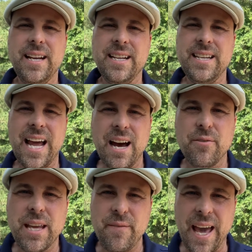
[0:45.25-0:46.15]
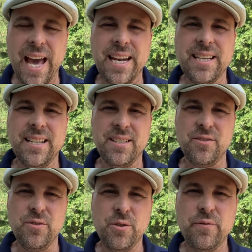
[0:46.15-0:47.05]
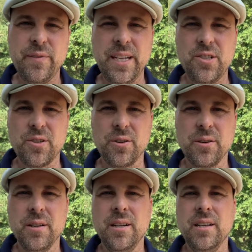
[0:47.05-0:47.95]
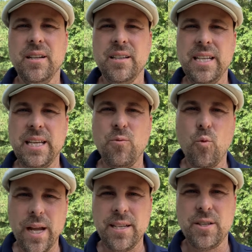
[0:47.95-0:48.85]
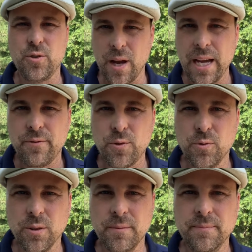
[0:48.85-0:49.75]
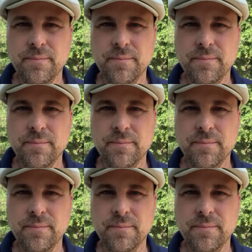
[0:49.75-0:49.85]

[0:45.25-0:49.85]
Now they've added this new feature, the When to Drive tool.